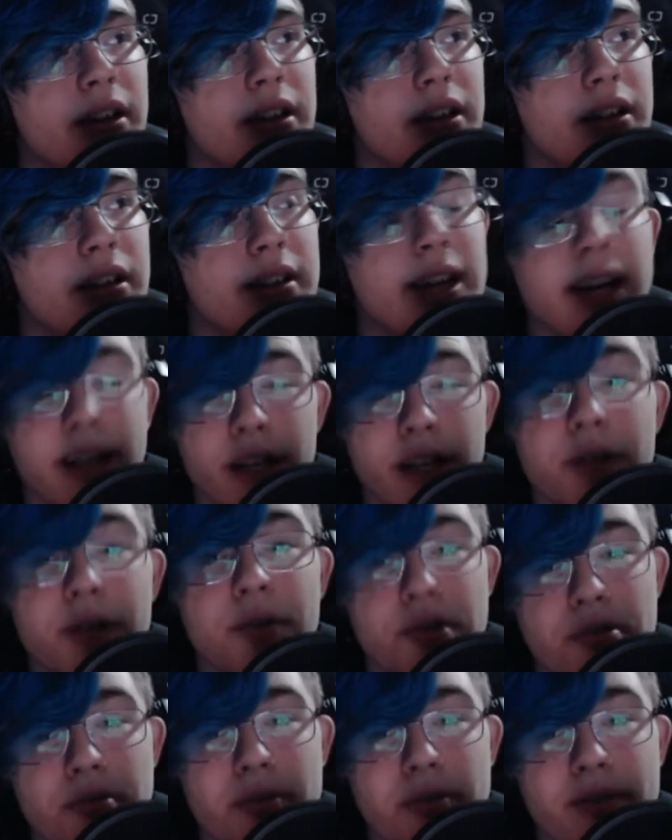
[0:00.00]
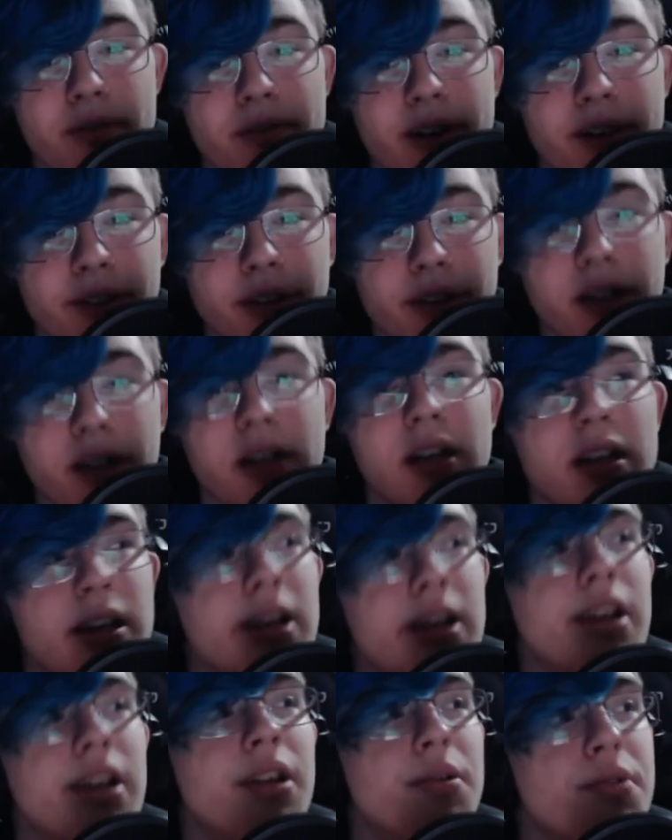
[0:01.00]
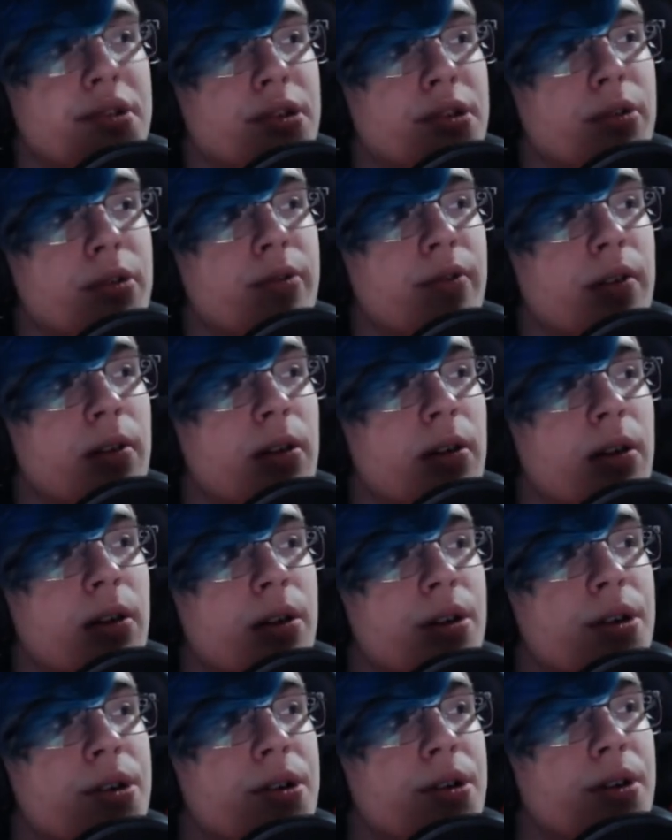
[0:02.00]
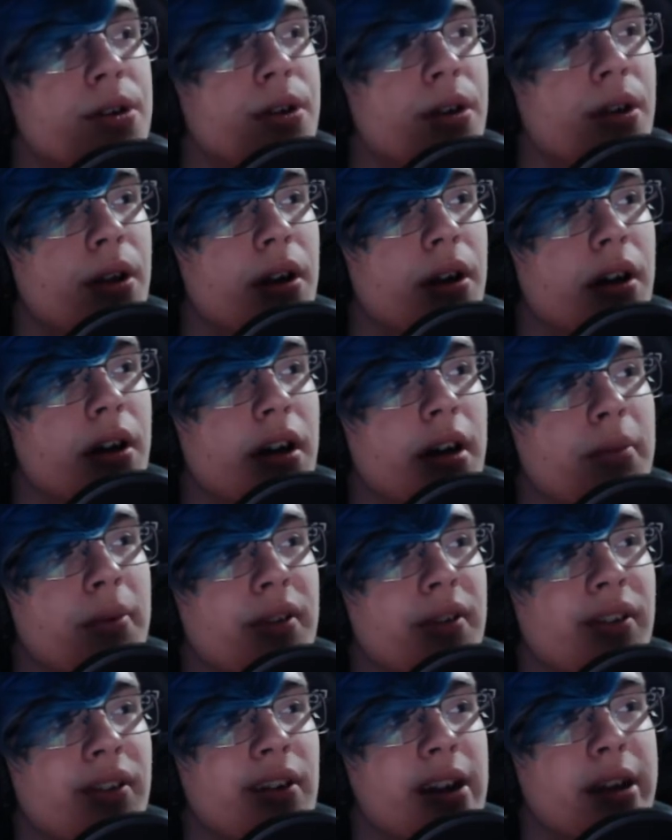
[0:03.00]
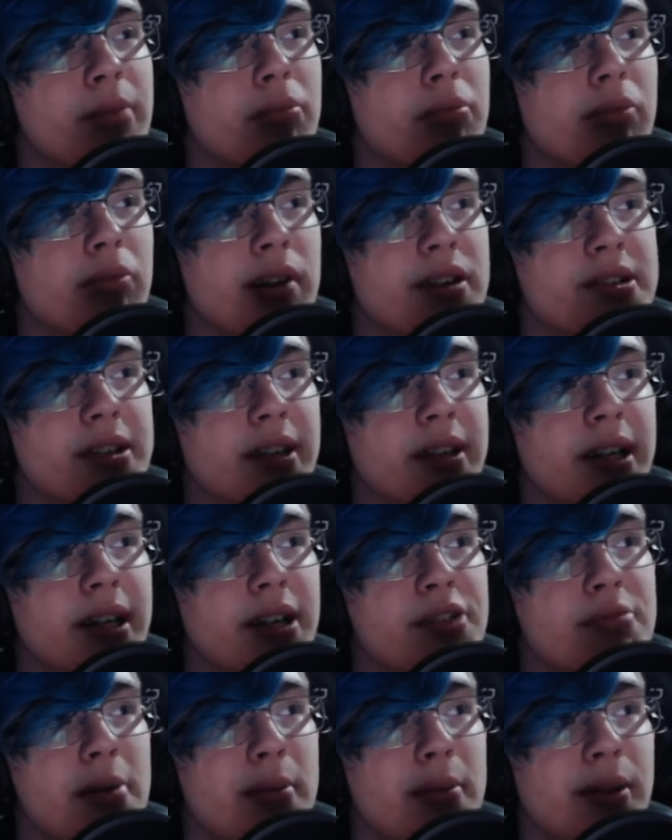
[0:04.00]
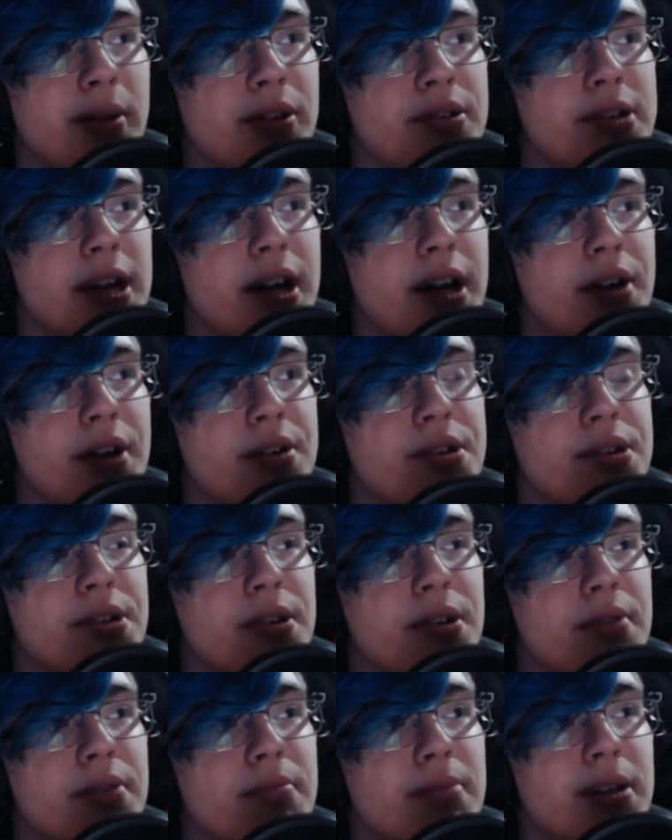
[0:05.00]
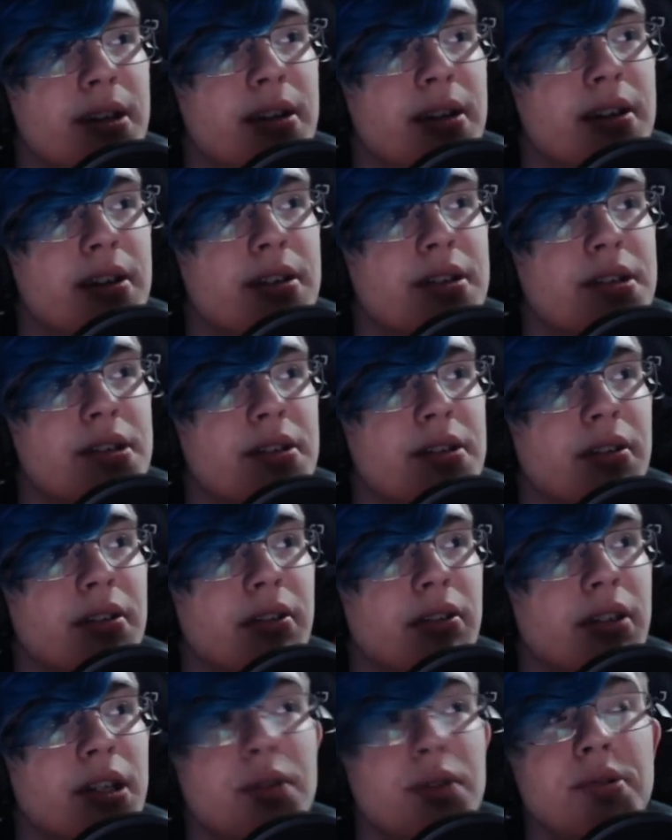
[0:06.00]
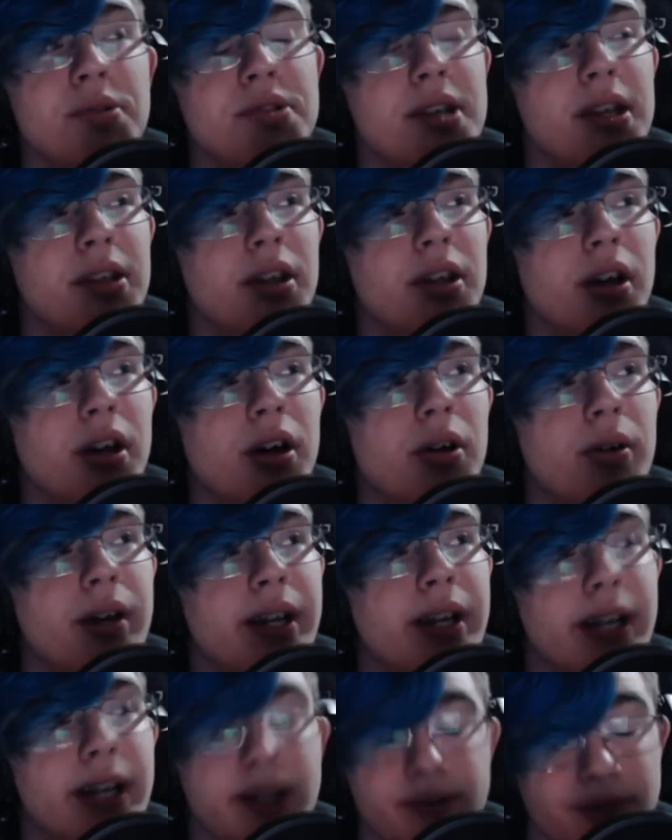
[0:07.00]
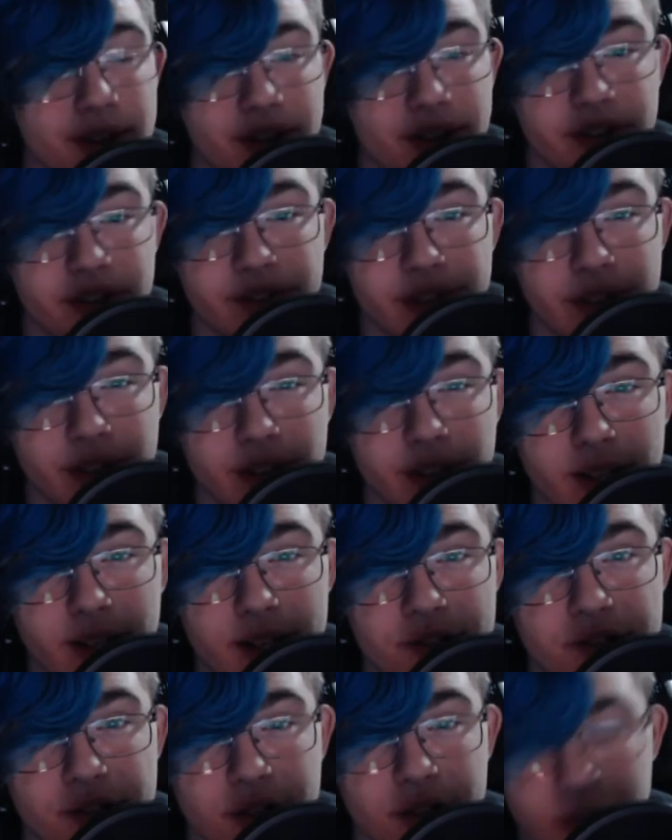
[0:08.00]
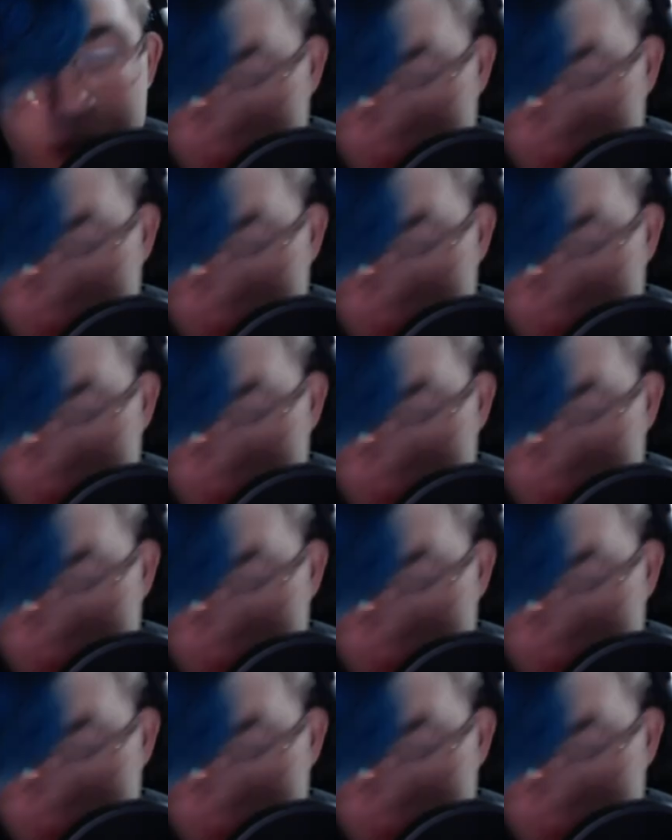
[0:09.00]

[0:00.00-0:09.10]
yeah, it was with my father, and it was over whether I could bring something out to my mother's house because he was saying no, and I found it very illogical.